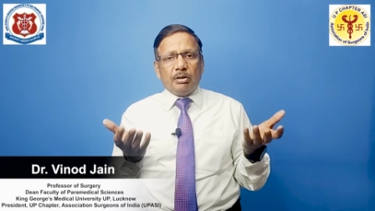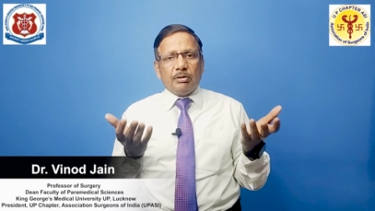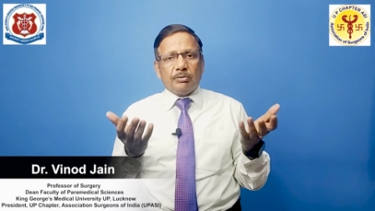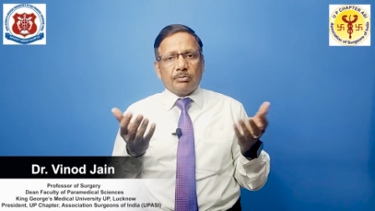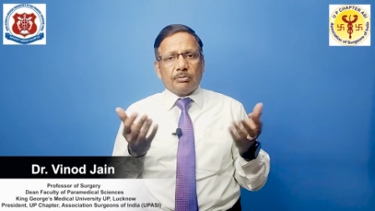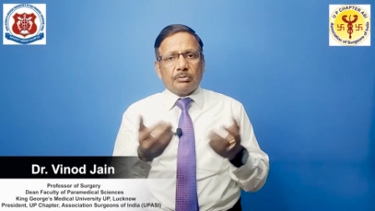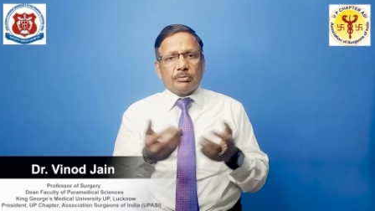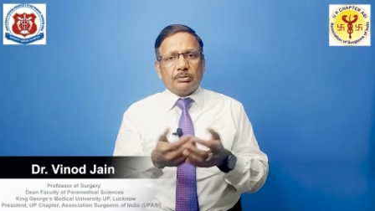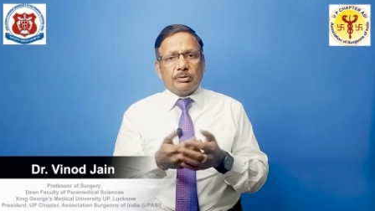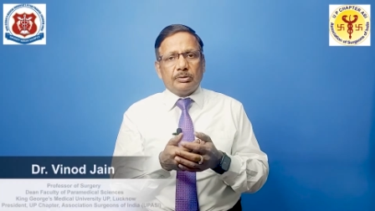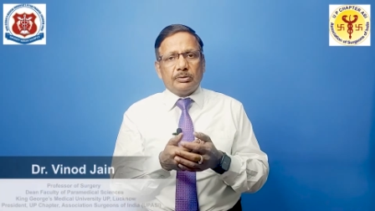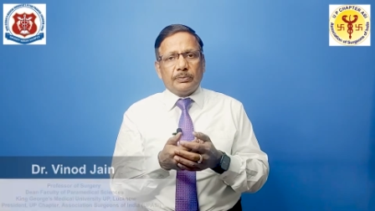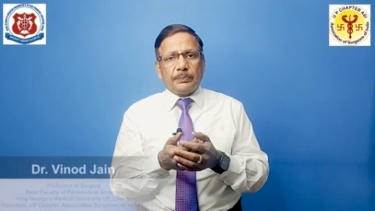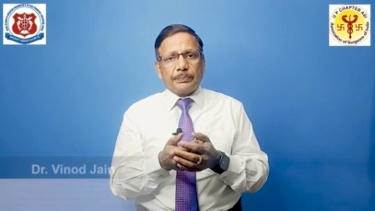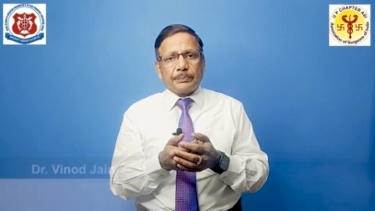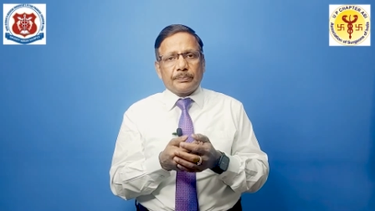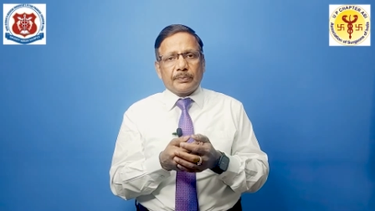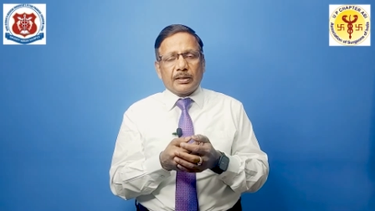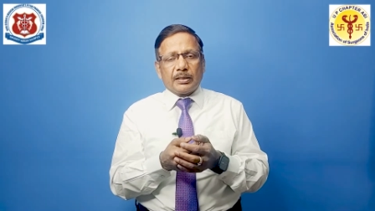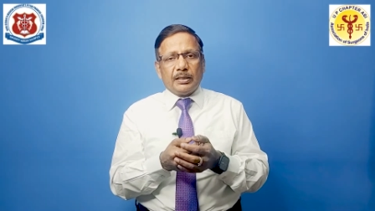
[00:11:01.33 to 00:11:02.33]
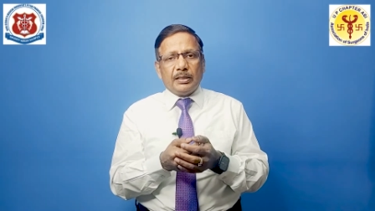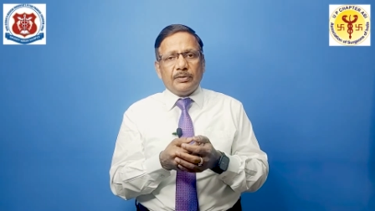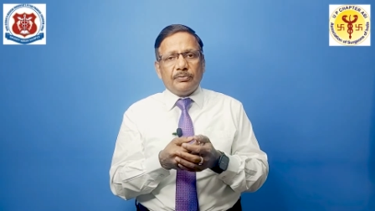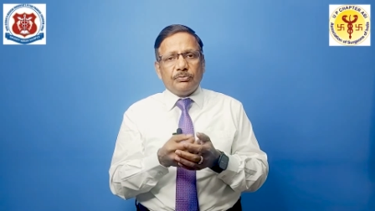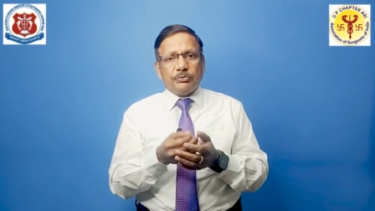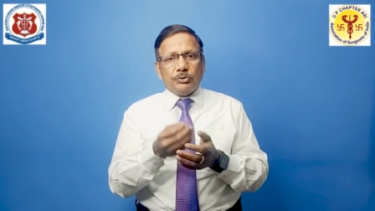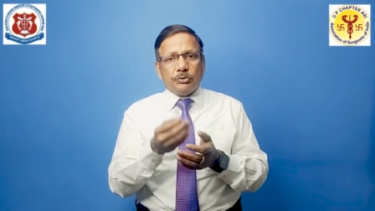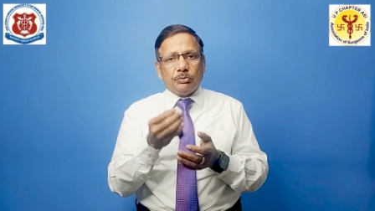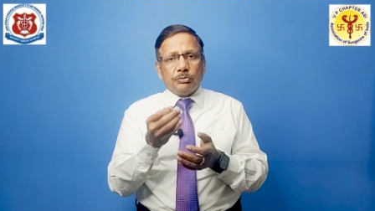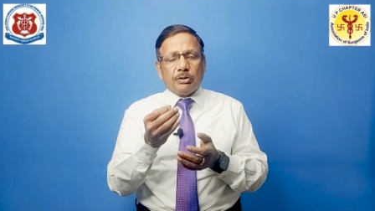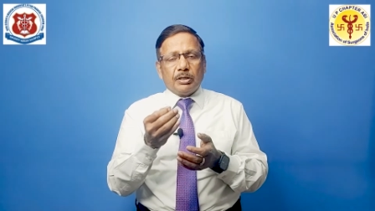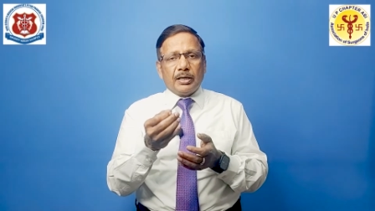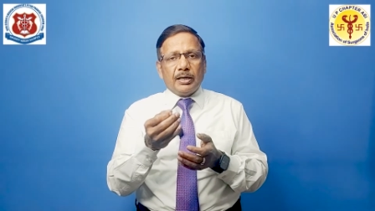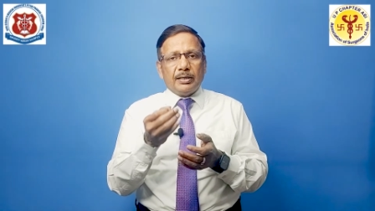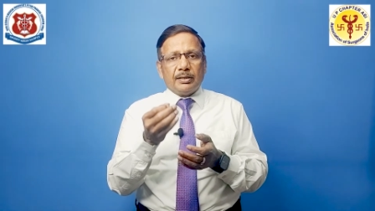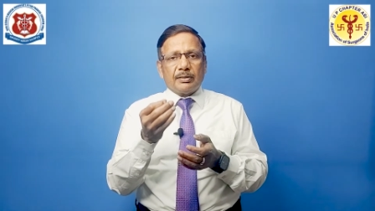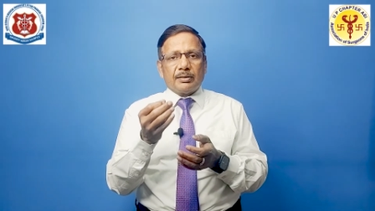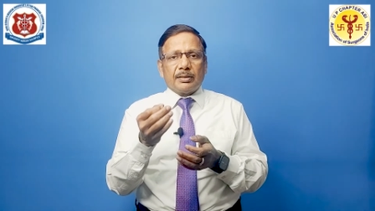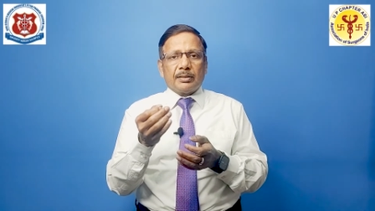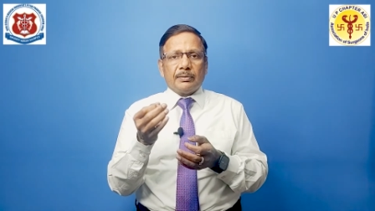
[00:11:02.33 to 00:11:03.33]
also. If you
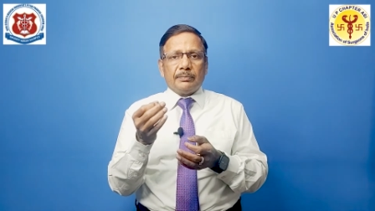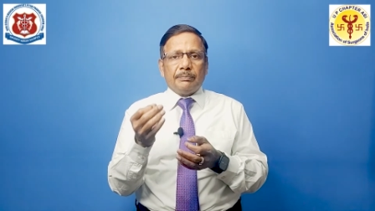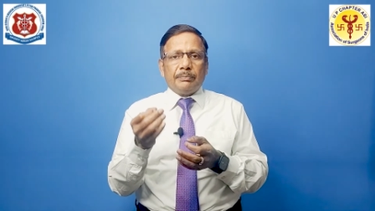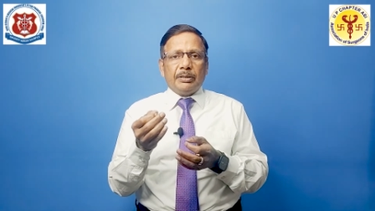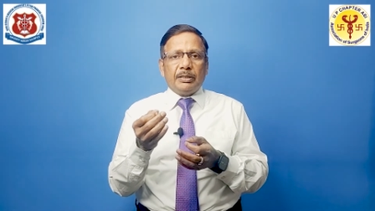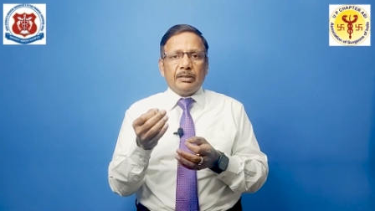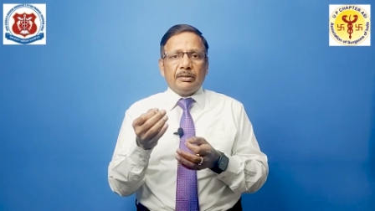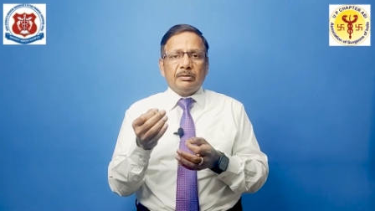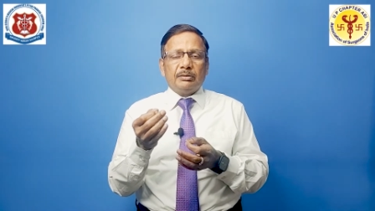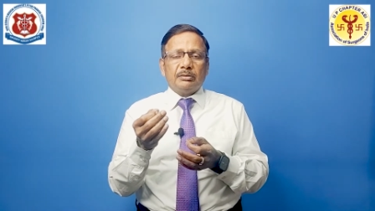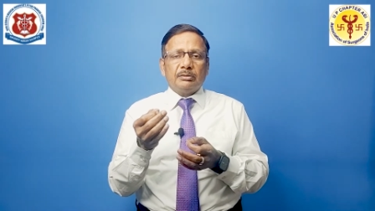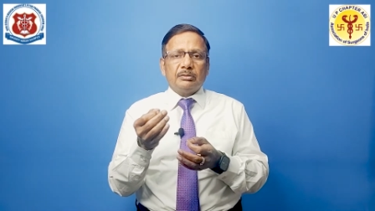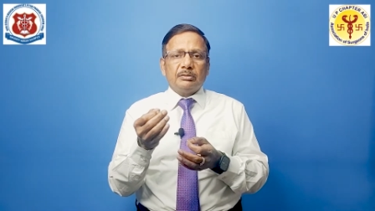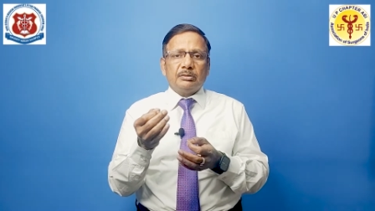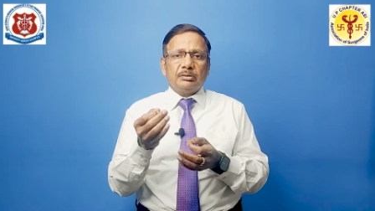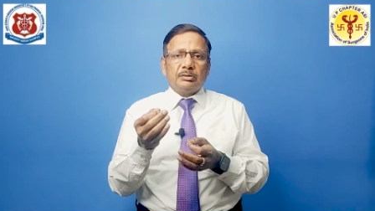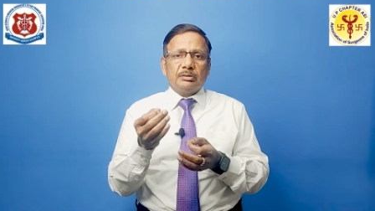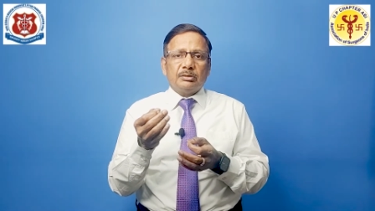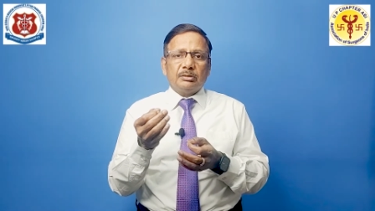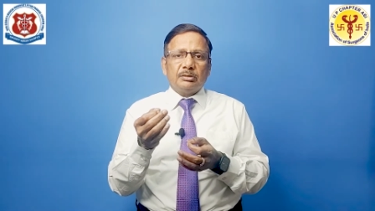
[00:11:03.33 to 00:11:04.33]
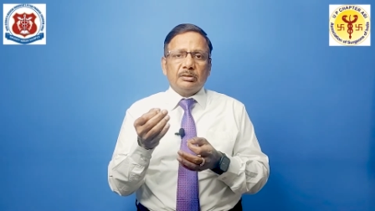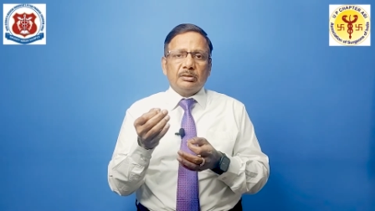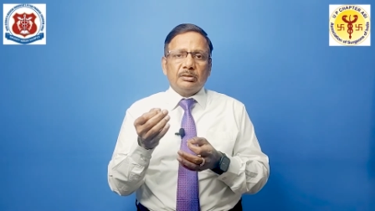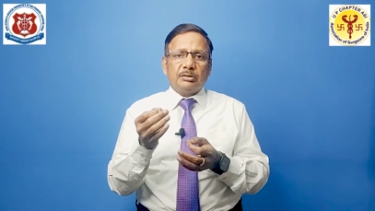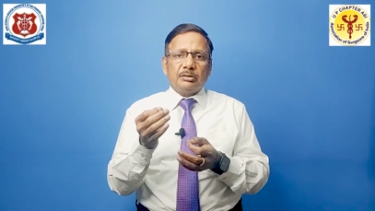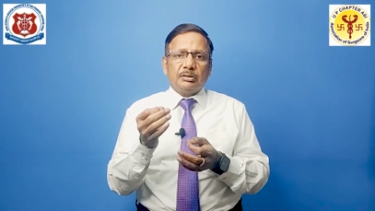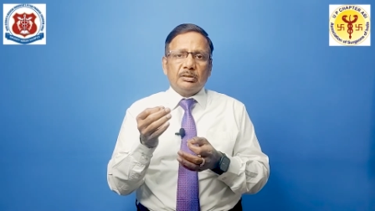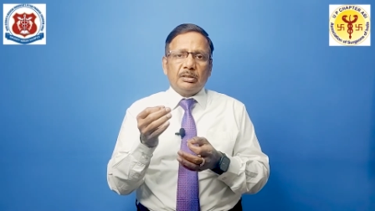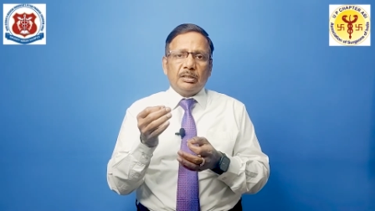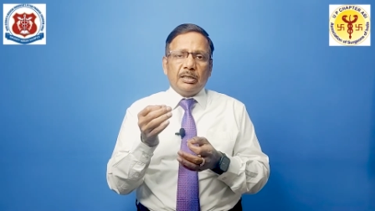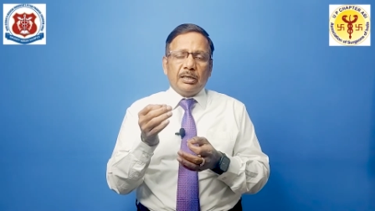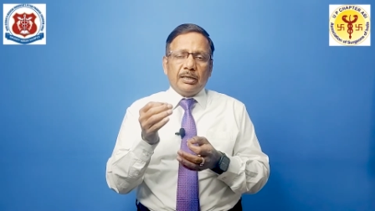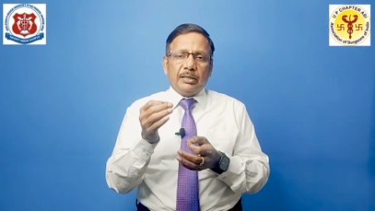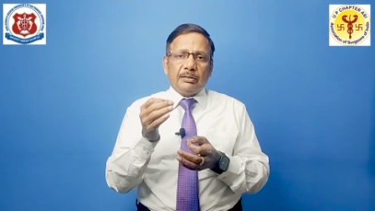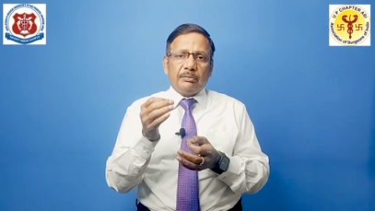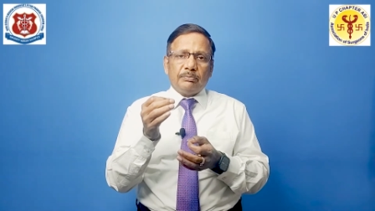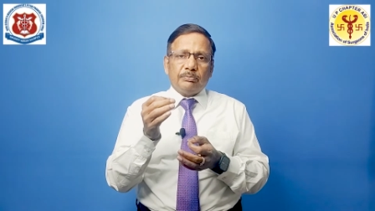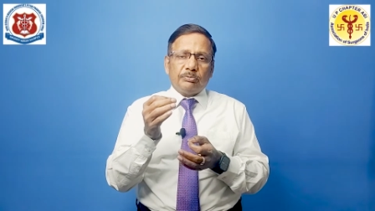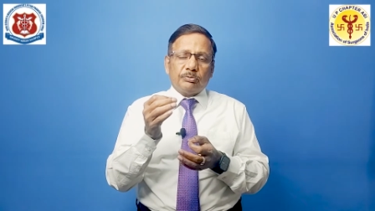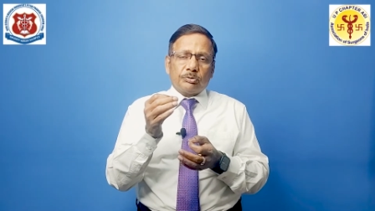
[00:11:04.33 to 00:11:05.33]
can recommend
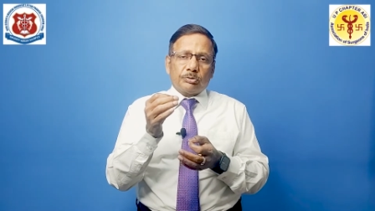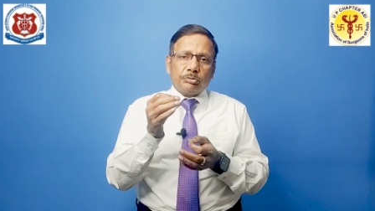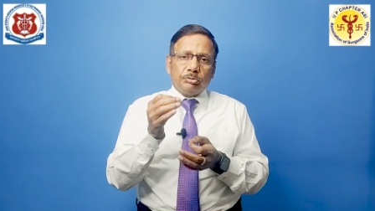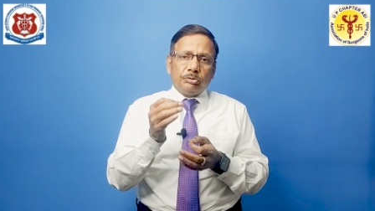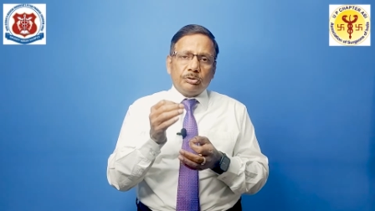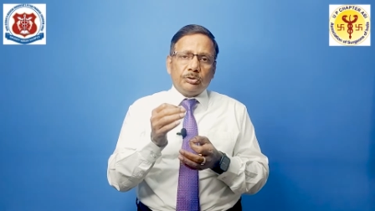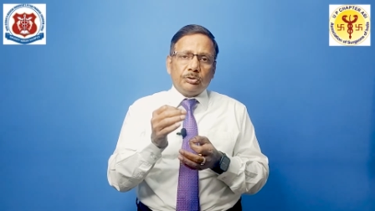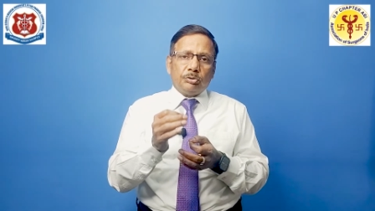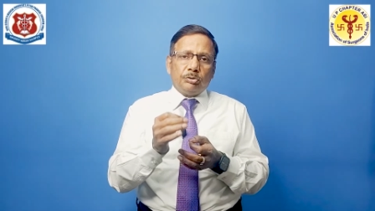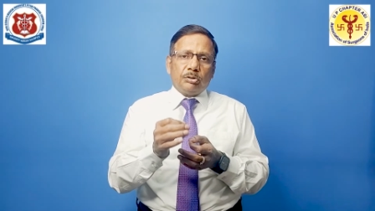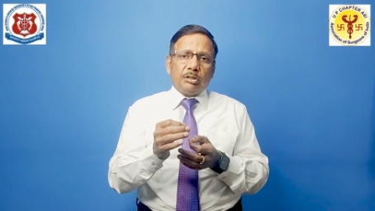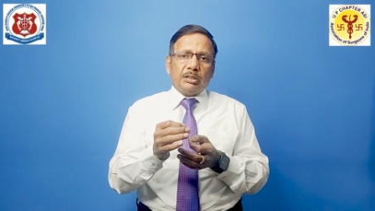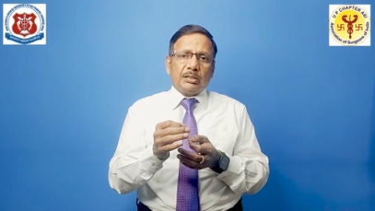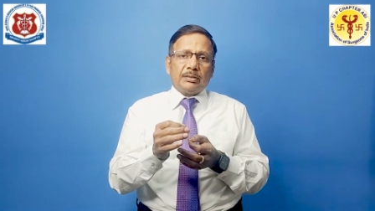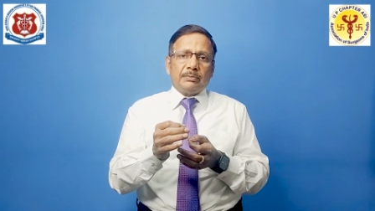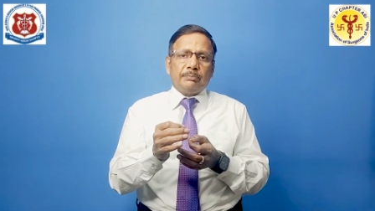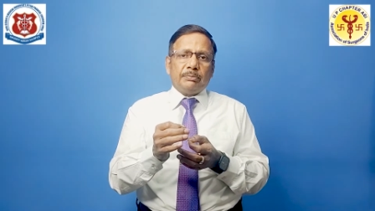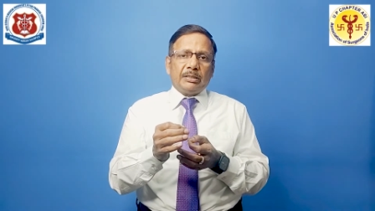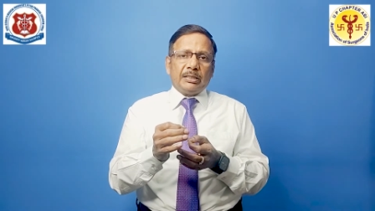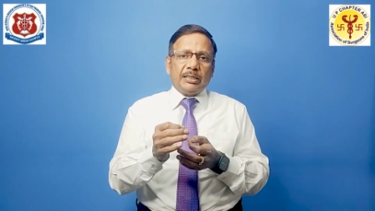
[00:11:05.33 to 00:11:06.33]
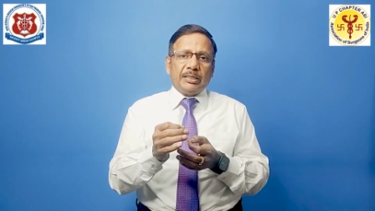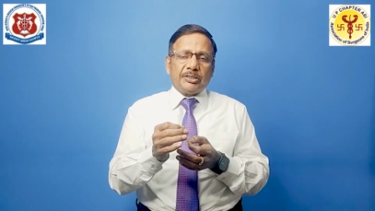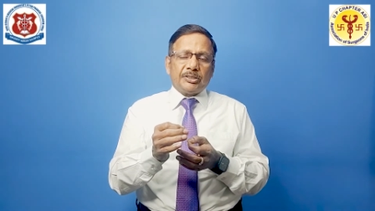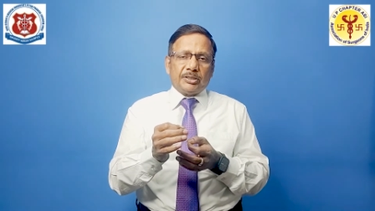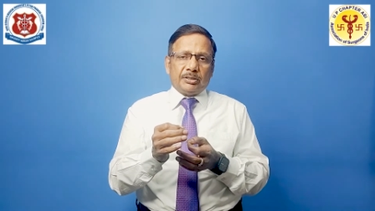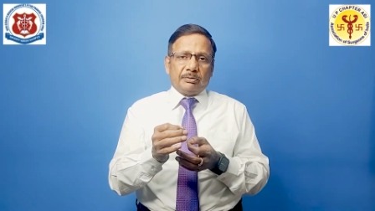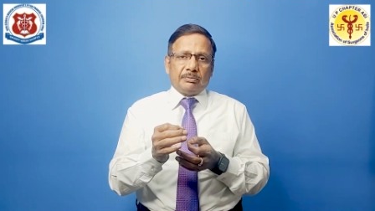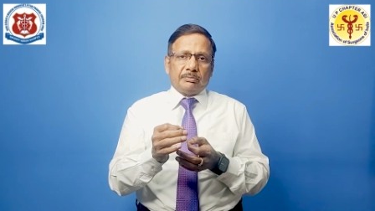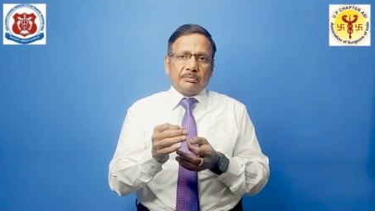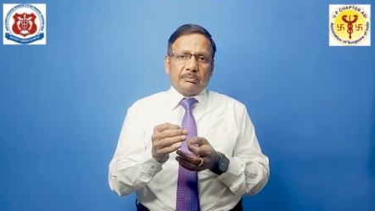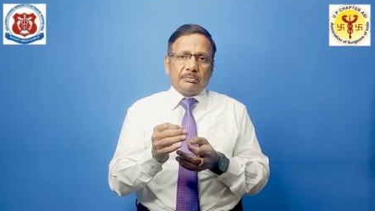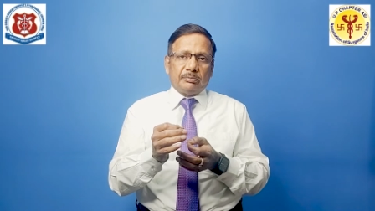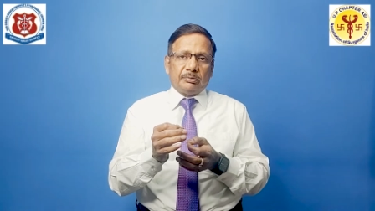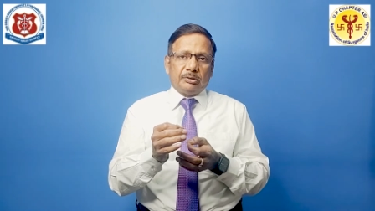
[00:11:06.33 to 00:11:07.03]
and through your recommendation,